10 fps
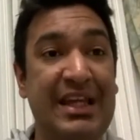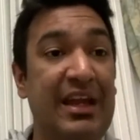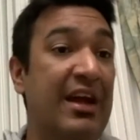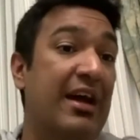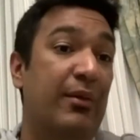
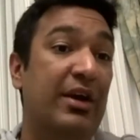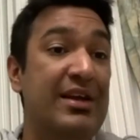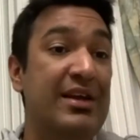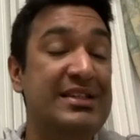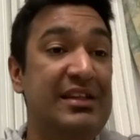we got to see
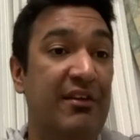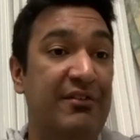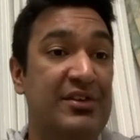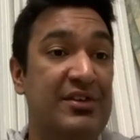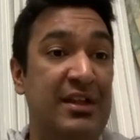if there's
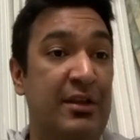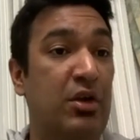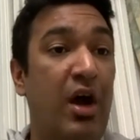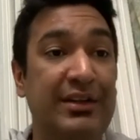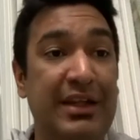another
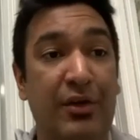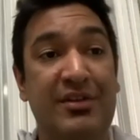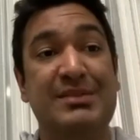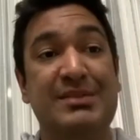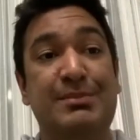lockdown. There's
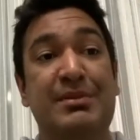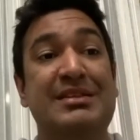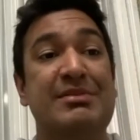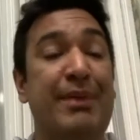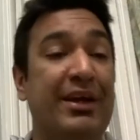been some
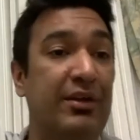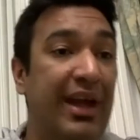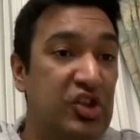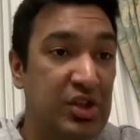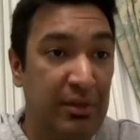
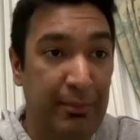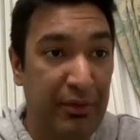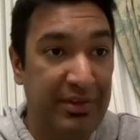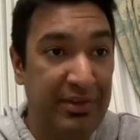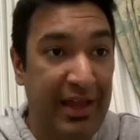speculation about
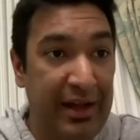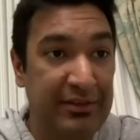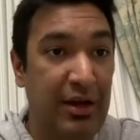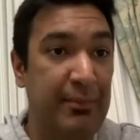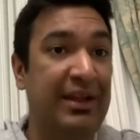that coming
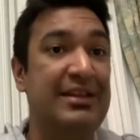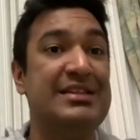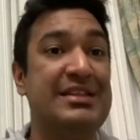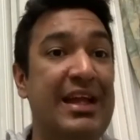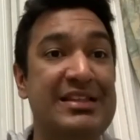in the
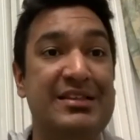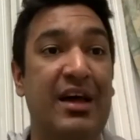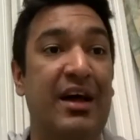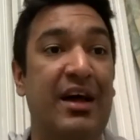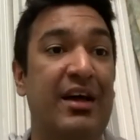States
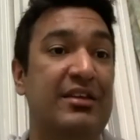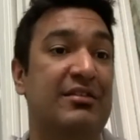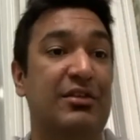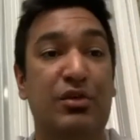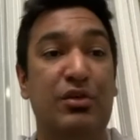due to
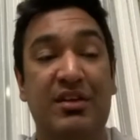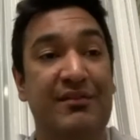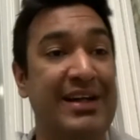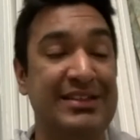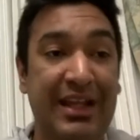the
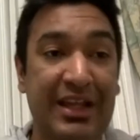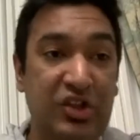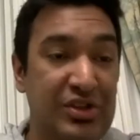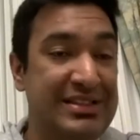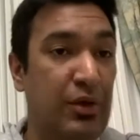vaccination
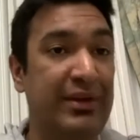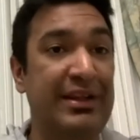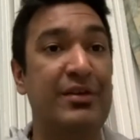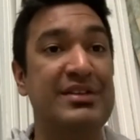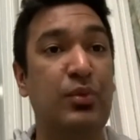slowing down as
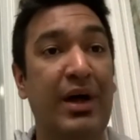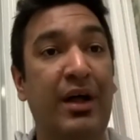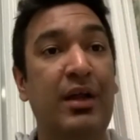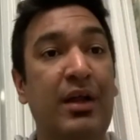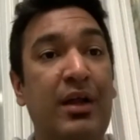well,
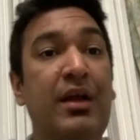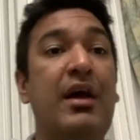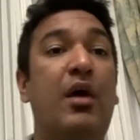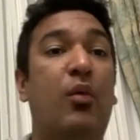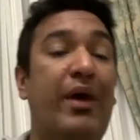
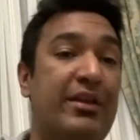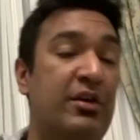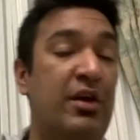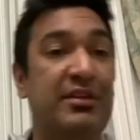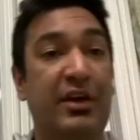whether or not they're
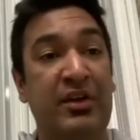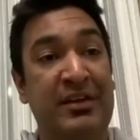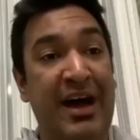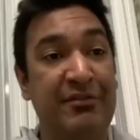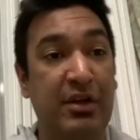going to have
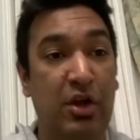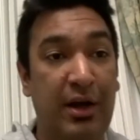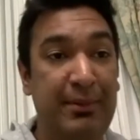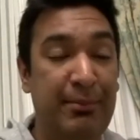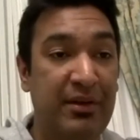to lock
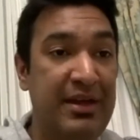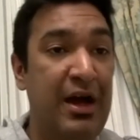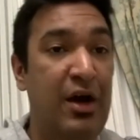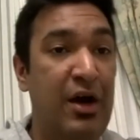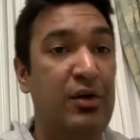people down.
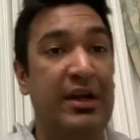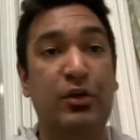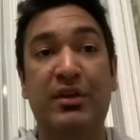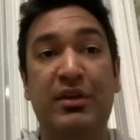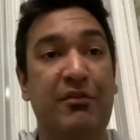I know they've
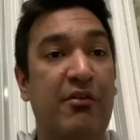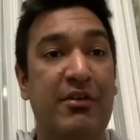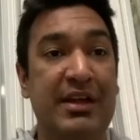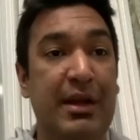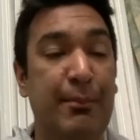already
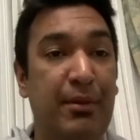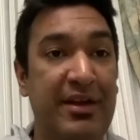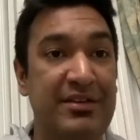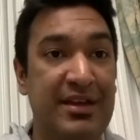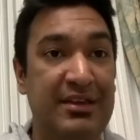implemented
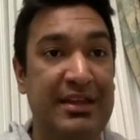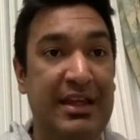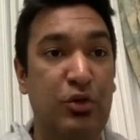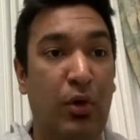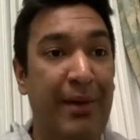the indoor
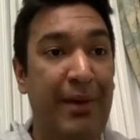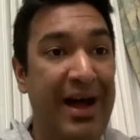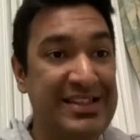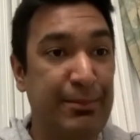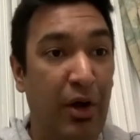mask
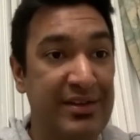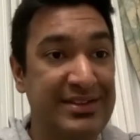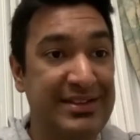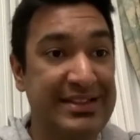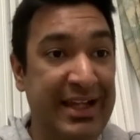policies
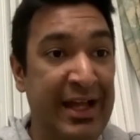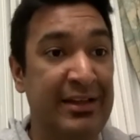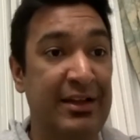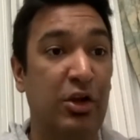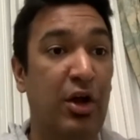again in a
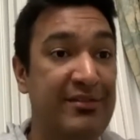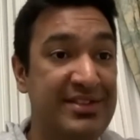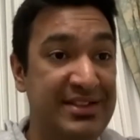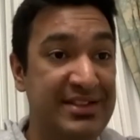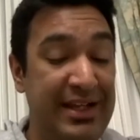lot of
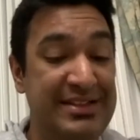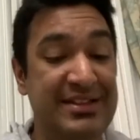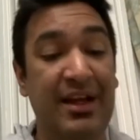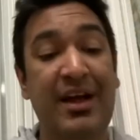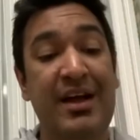states.
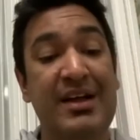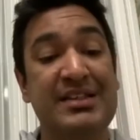So